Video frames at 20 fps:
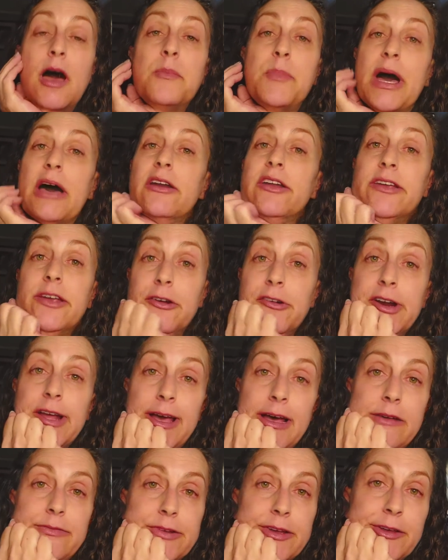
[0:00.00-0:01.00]
About a year and a
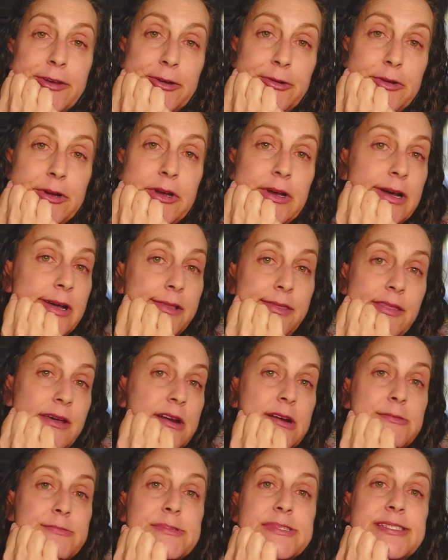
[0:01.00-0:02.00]
half ago, I
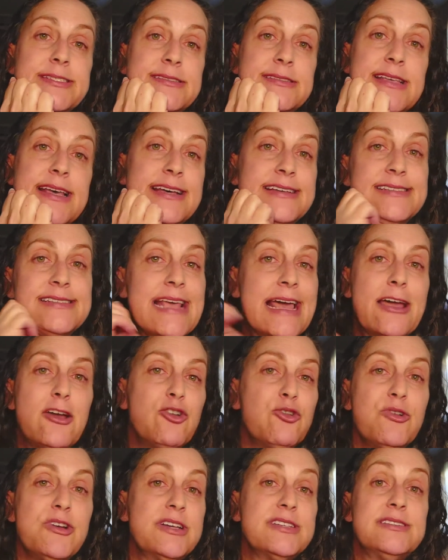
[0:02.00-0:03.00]
thought I was as
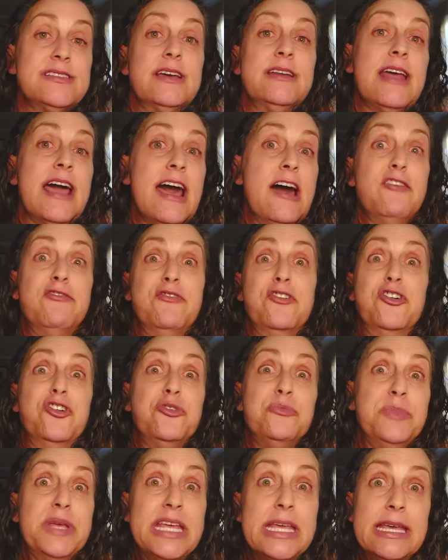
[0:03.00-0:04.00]
angry as I'd
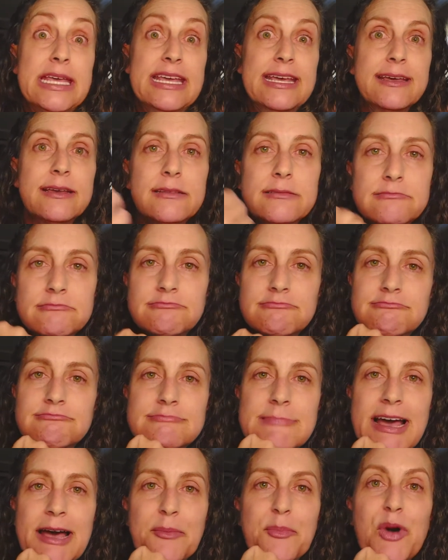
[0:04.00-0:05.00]
ever be
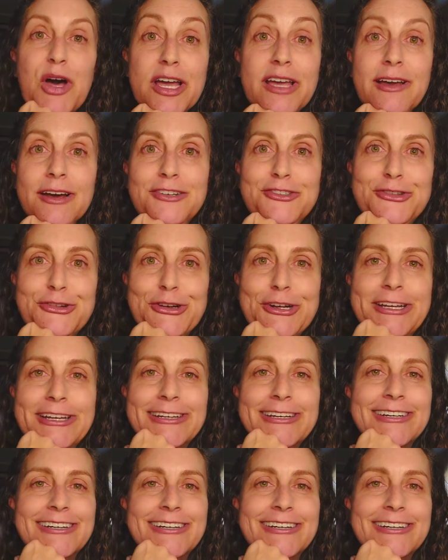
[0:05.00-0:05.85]
at my country.